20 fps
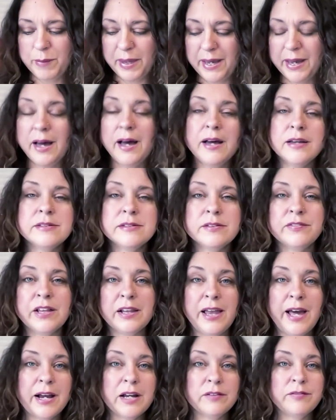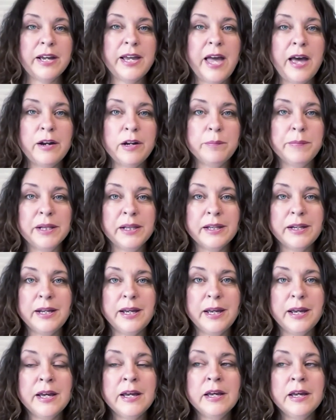because of the lack of
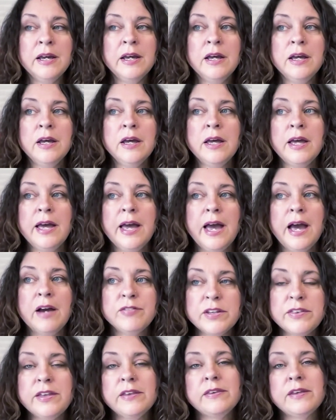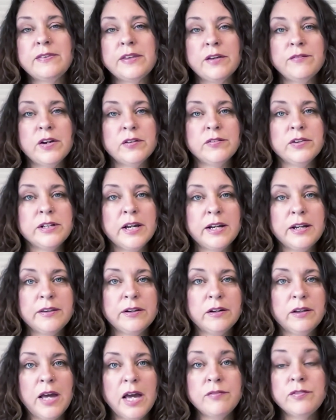accountability, everything that they've ever done
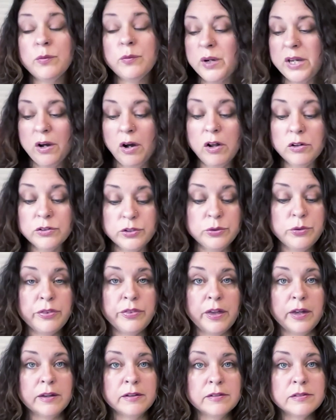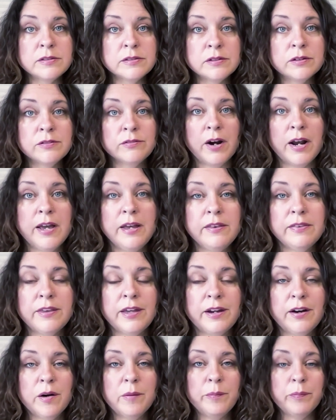in their life, and we all do things, right,
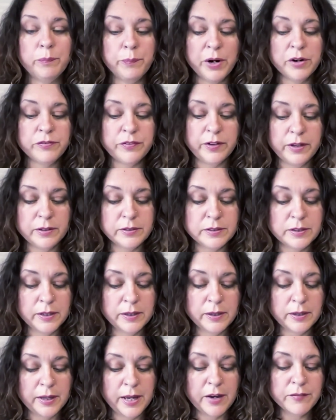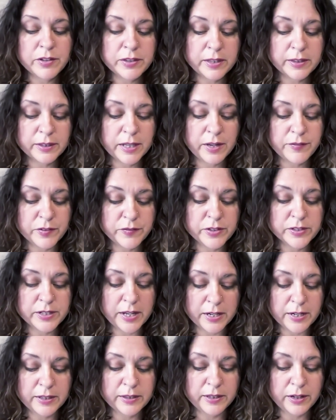that aren't perfect, everything they've ever
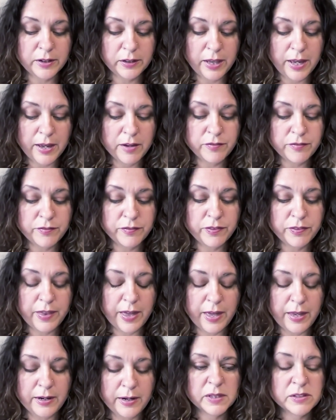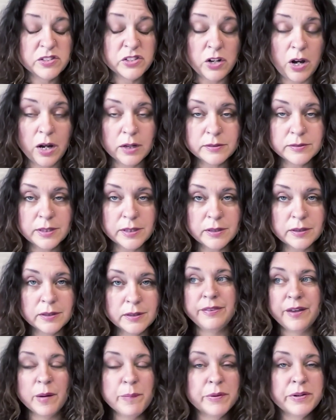done in their life that is
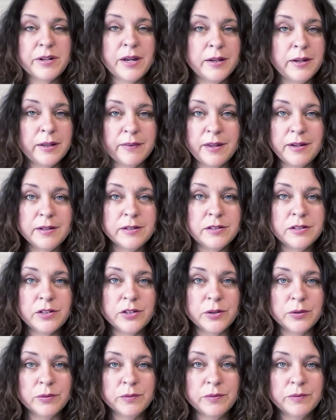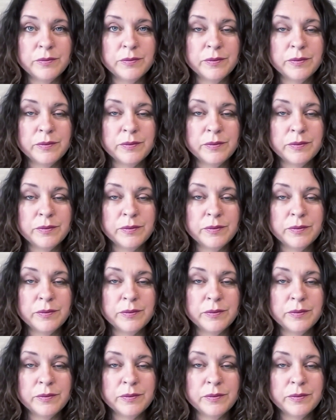toxic, they're pretending they didn't do.